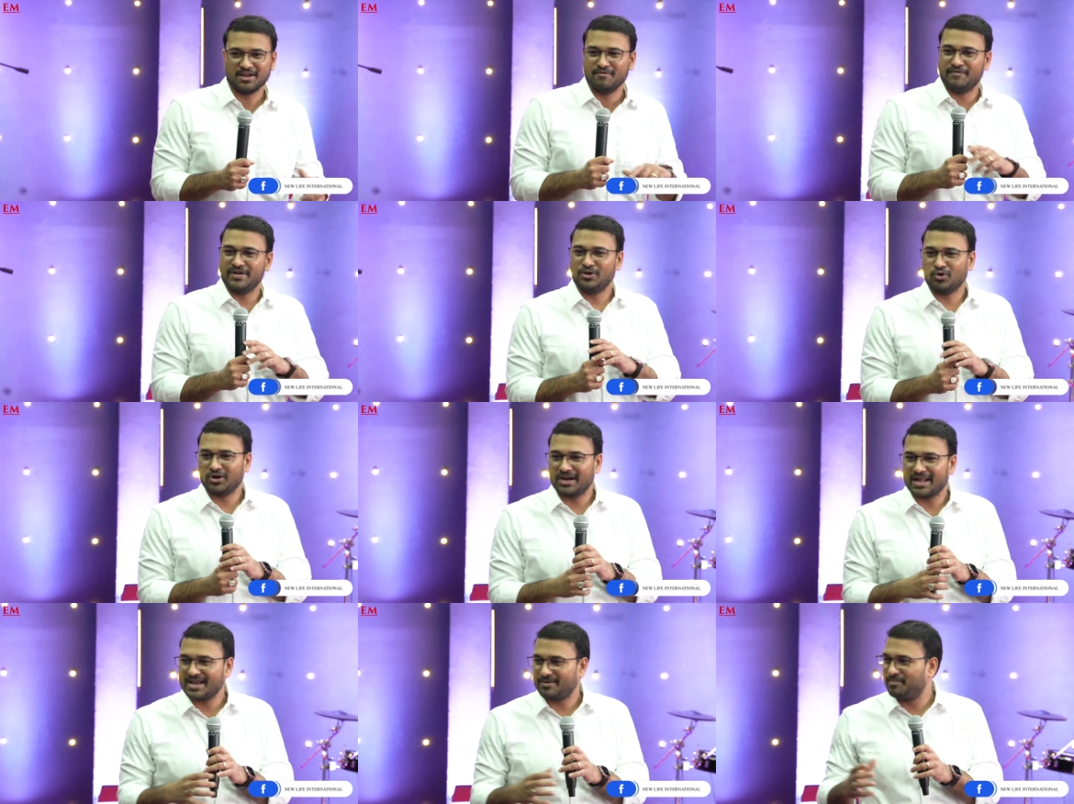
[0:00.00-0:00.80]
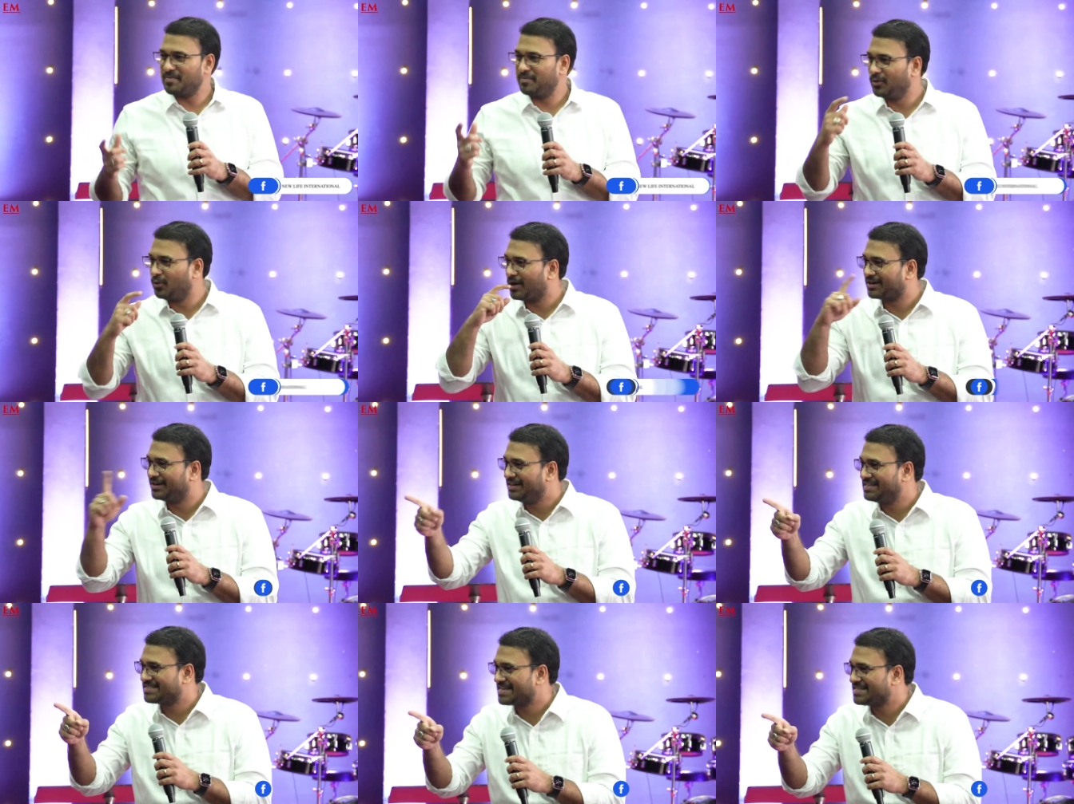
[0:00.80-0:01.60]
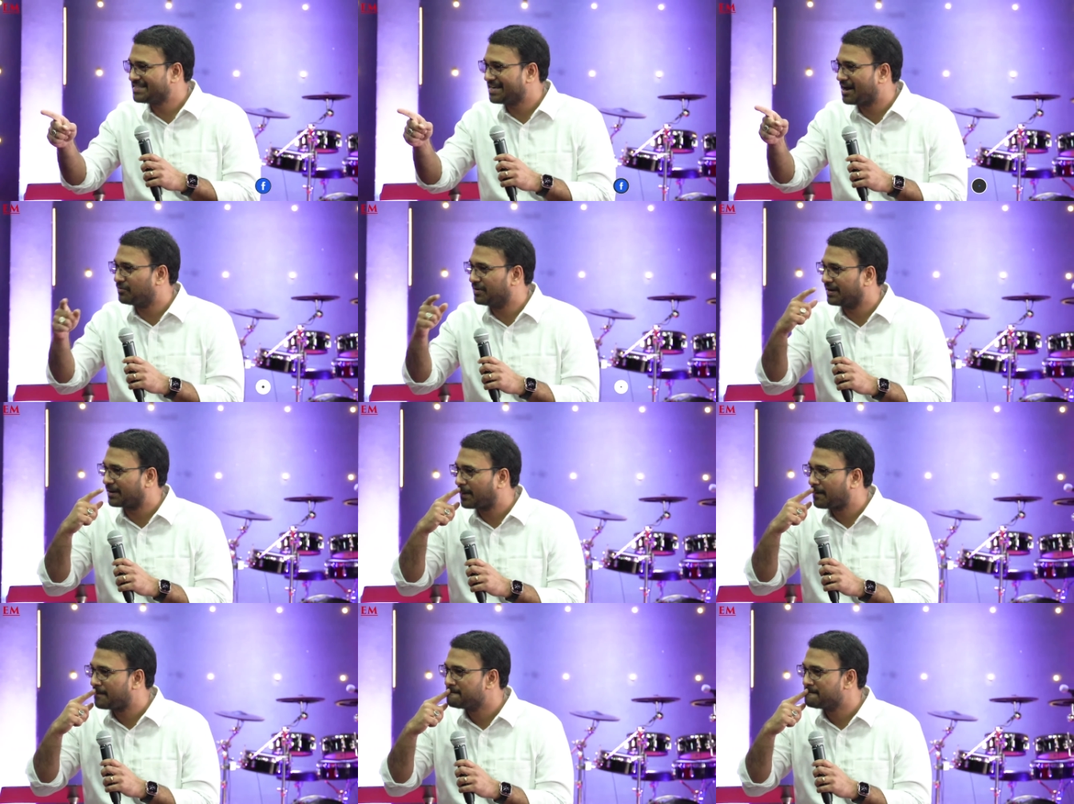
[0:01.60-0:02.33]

we don't like people who are criticizing our work.